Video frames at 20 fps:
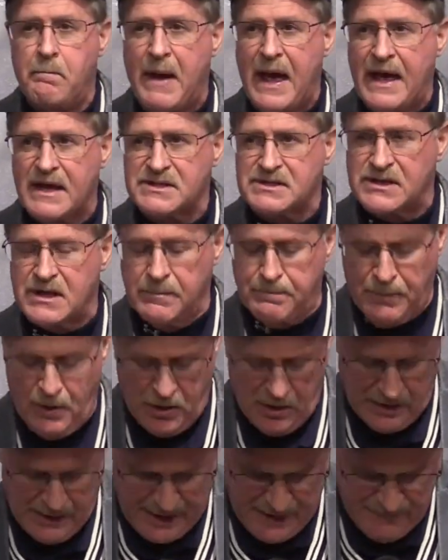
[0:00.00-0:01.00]

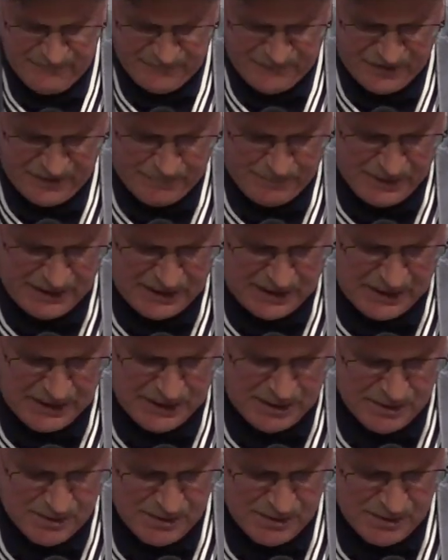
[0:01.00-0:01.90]
basketball MVP.